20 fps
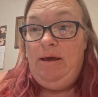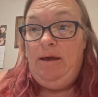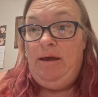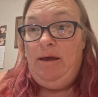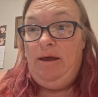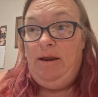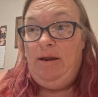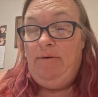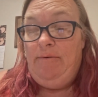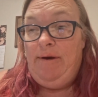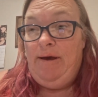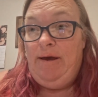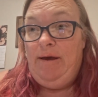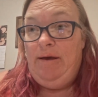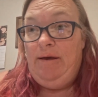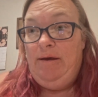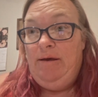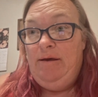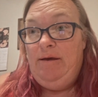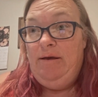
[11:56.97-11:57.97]

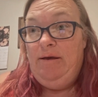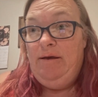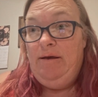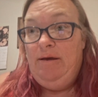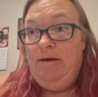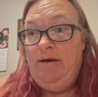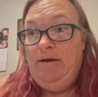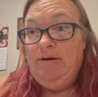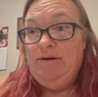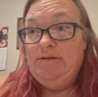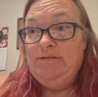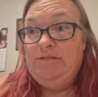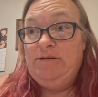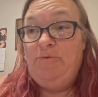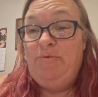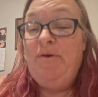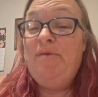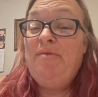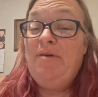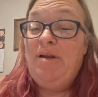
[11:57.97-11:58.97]
Anyway,
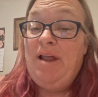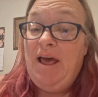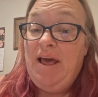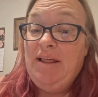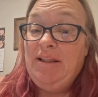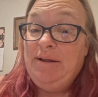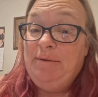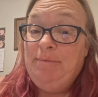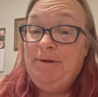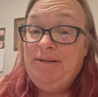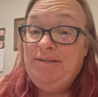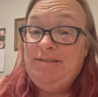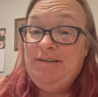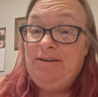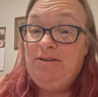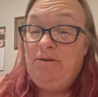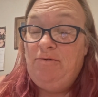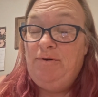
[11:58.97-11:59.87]
so we were like limited on